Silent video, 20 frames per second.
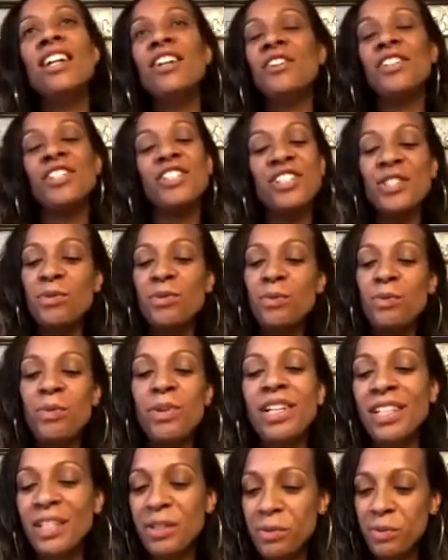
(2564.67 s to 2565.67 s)
it's just
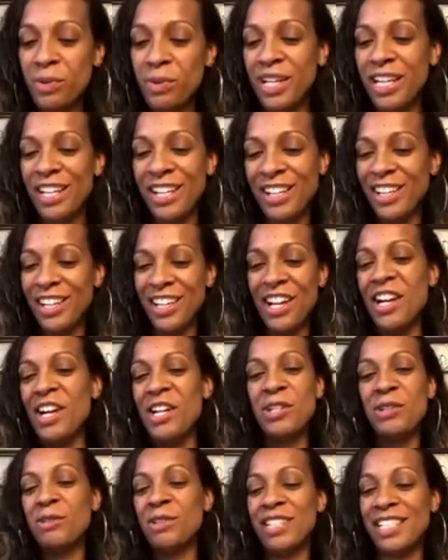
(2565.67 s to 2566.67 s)
really weird and
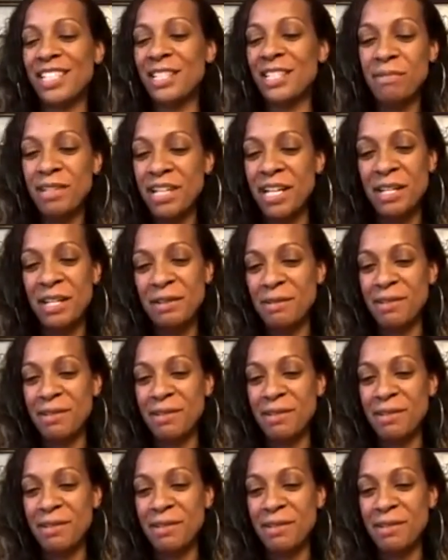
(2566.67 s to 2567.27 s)
awkward sometimes.